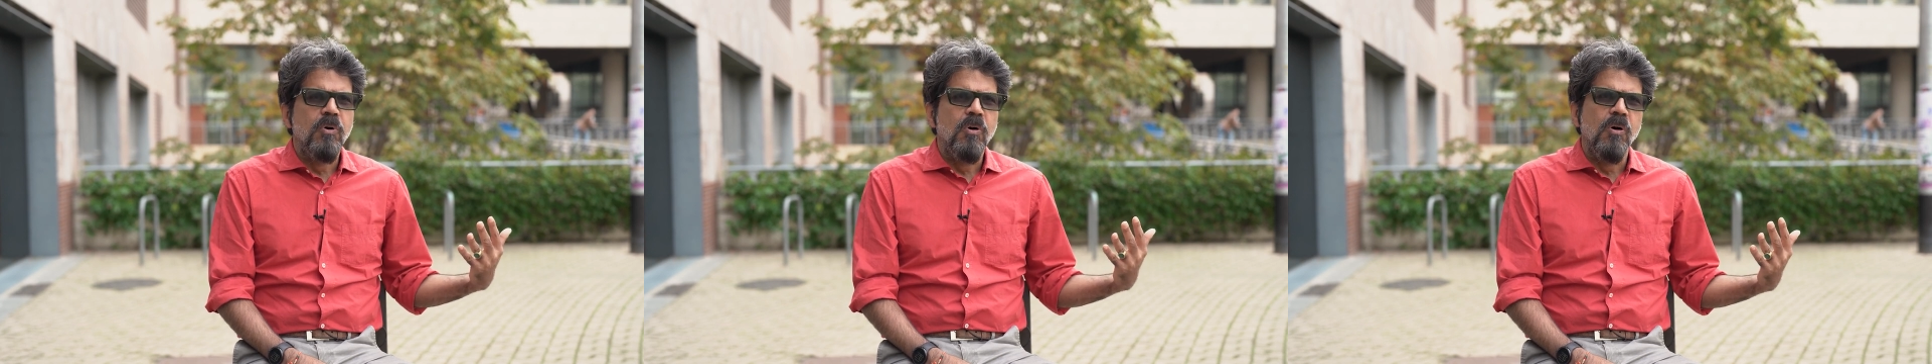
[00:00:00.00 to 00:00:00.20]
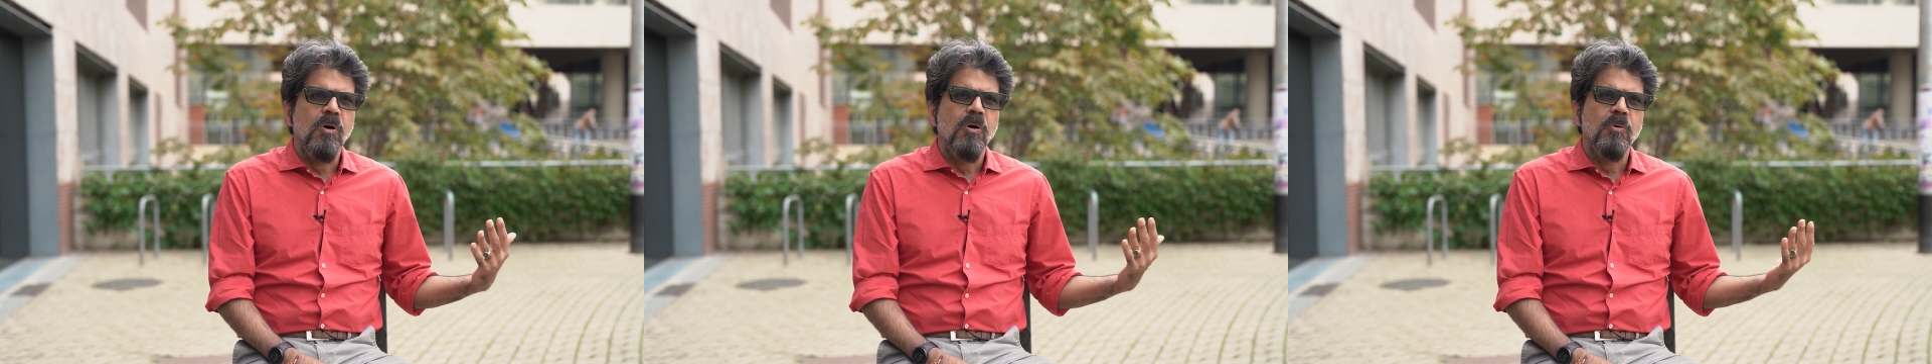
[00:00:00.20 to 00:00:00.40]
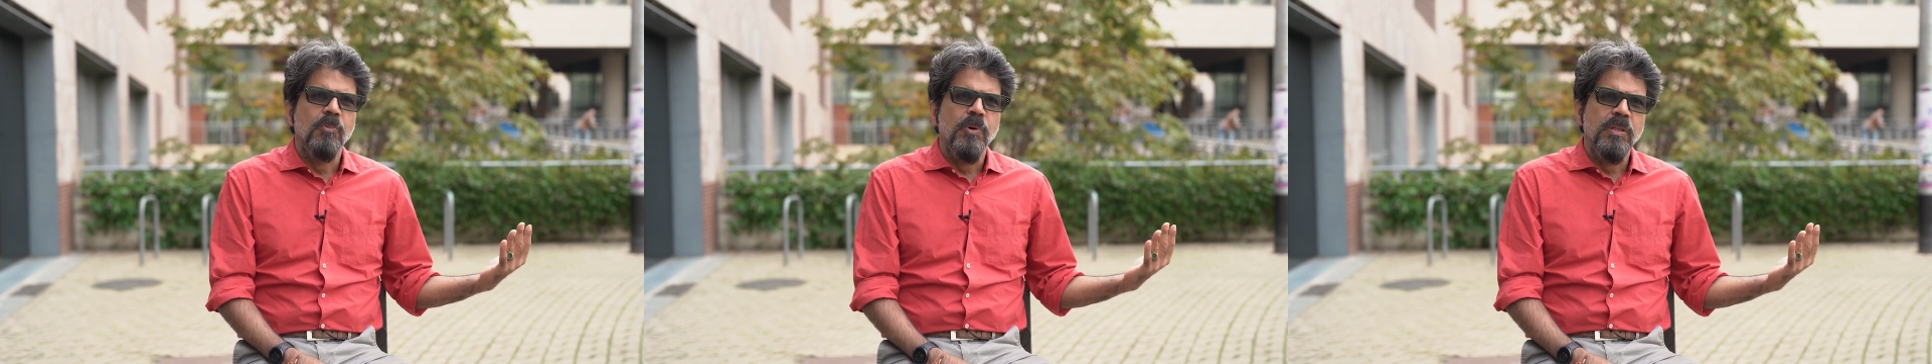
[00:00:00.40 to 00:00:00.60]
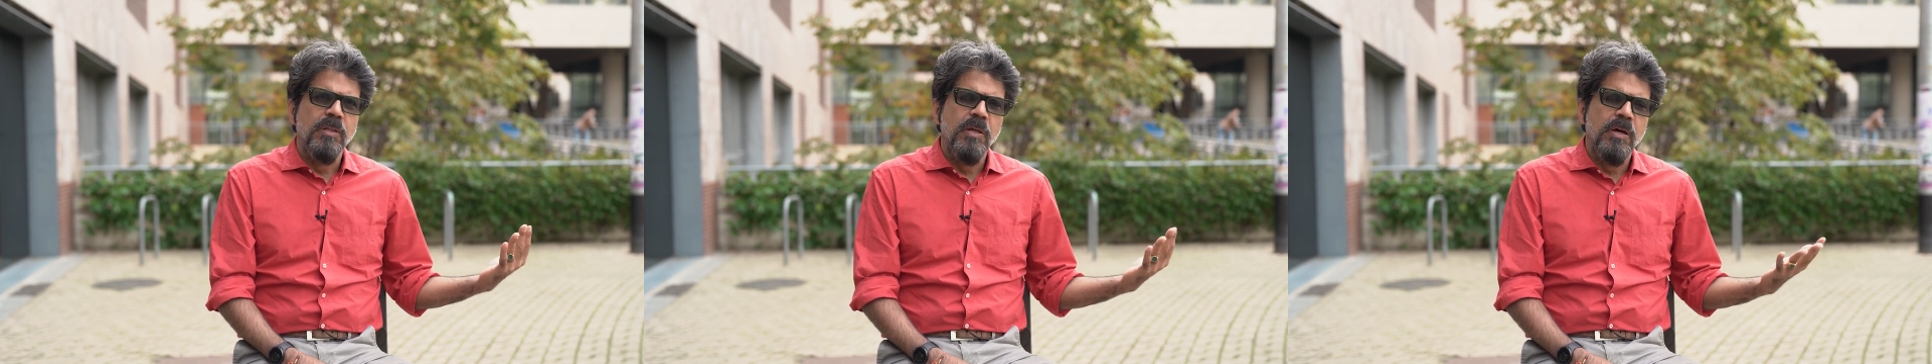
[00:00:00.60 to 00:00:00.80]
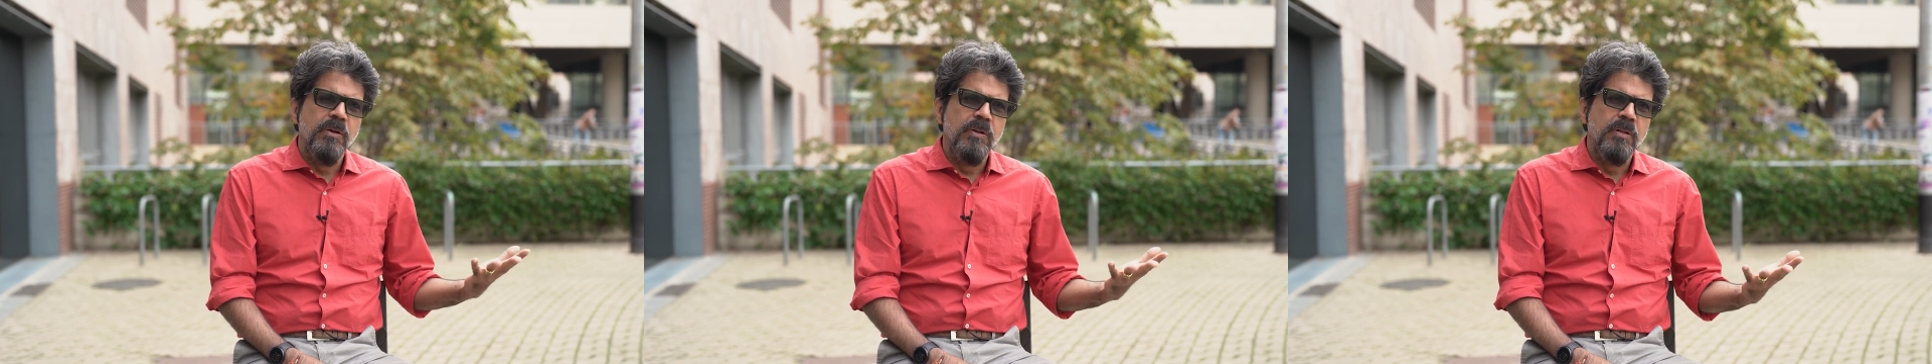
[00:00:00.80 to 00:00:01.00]
or when
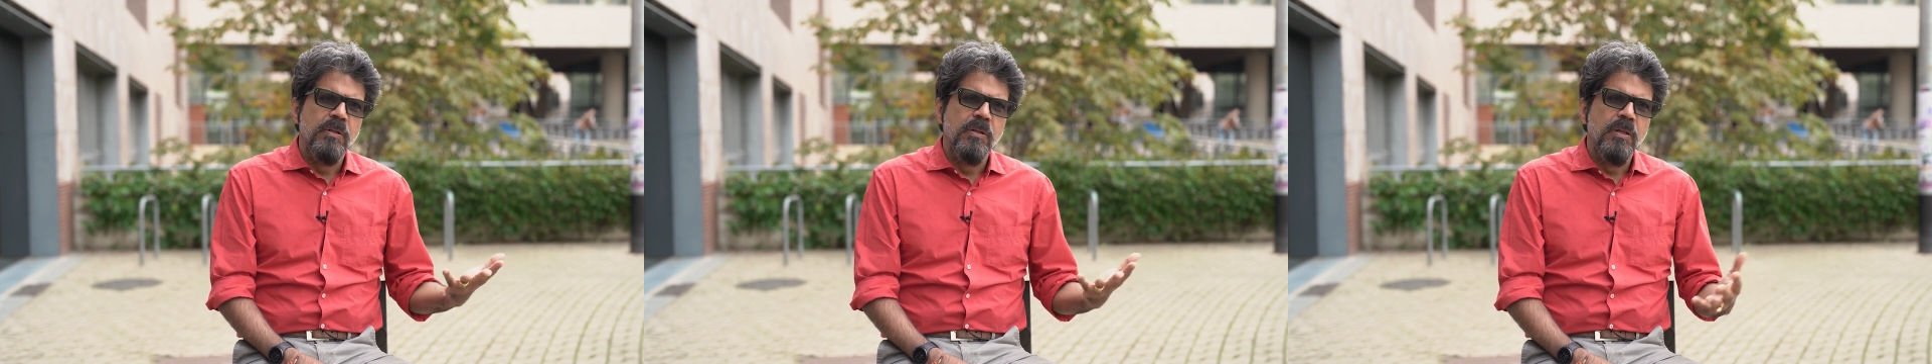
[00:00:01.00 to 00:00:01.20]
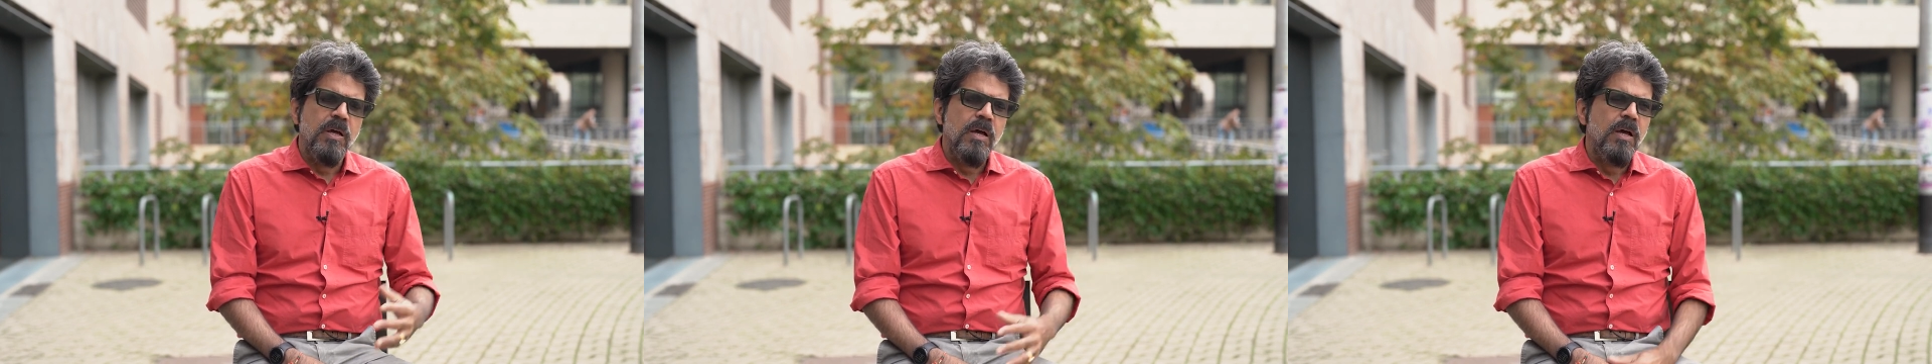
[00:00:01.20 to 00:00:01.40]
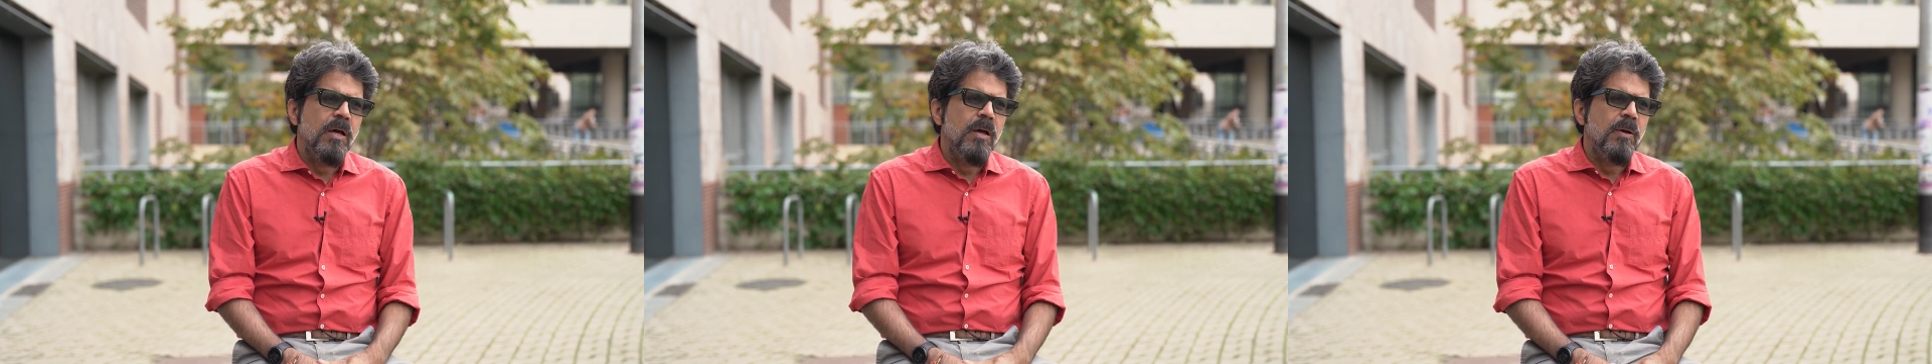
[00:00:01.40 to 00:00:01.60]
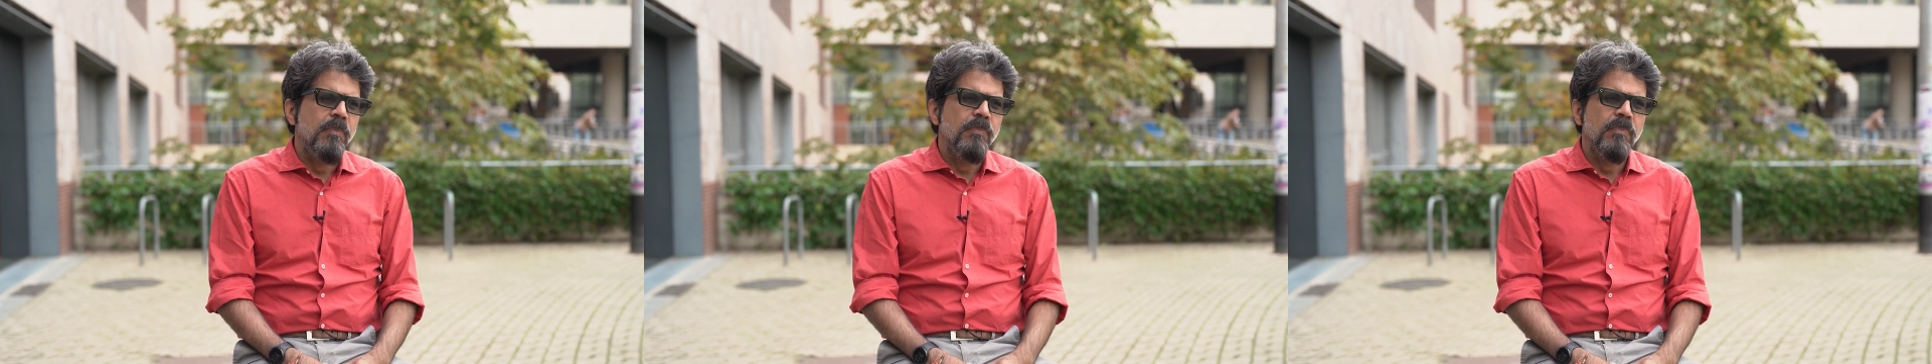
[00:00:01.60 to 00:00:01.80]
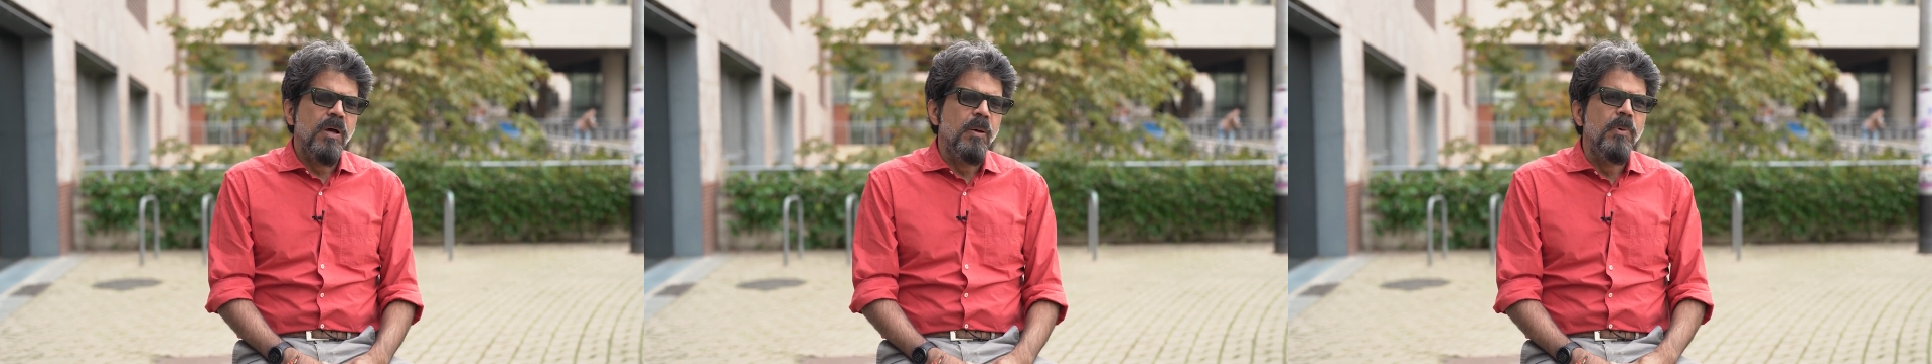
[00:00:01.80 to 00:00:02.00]
they are in
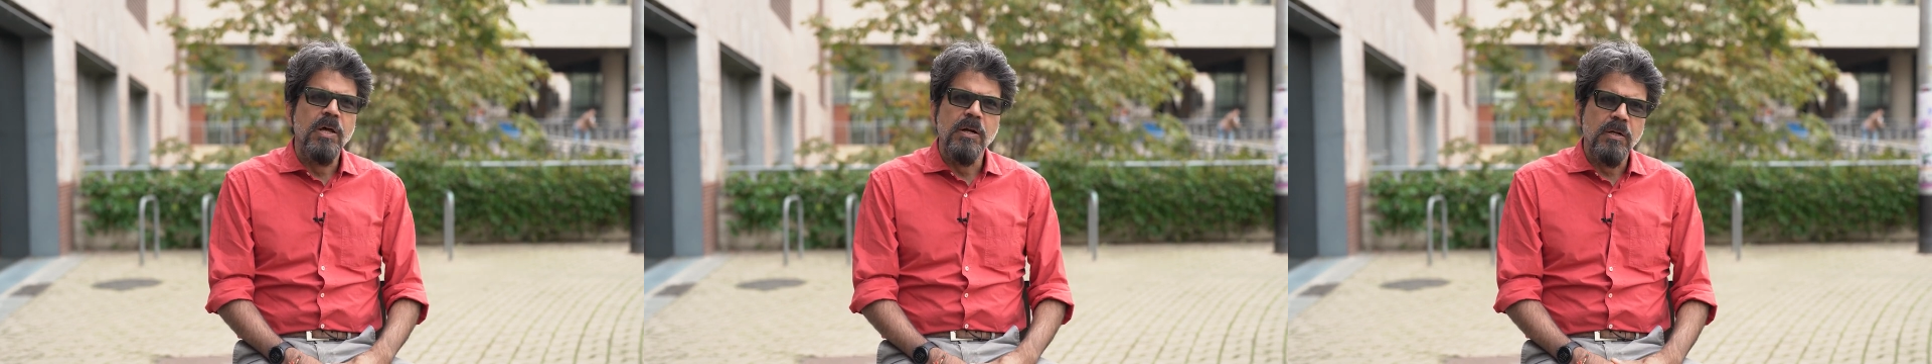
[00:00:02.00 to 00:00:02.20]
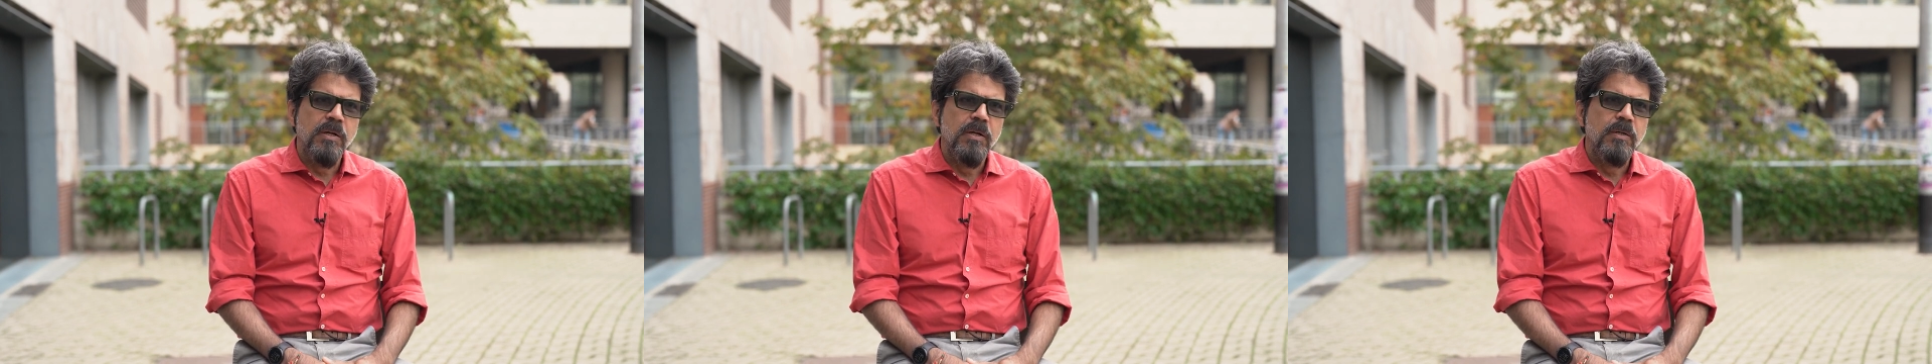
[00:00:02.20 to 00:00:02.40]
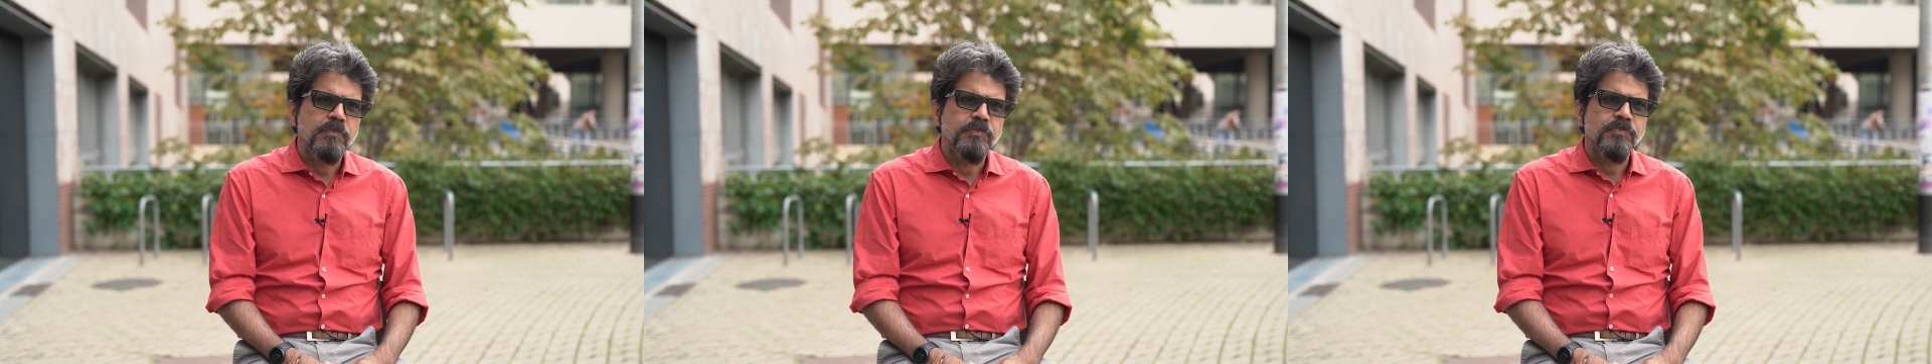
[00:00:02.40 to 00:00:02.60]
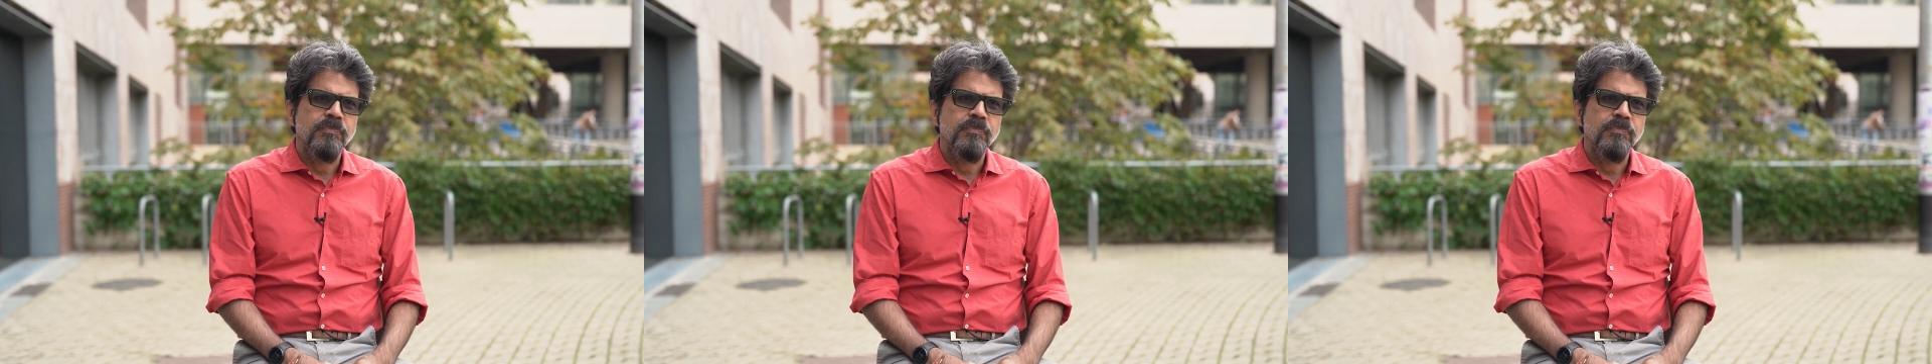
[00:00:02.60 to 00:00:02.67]
America,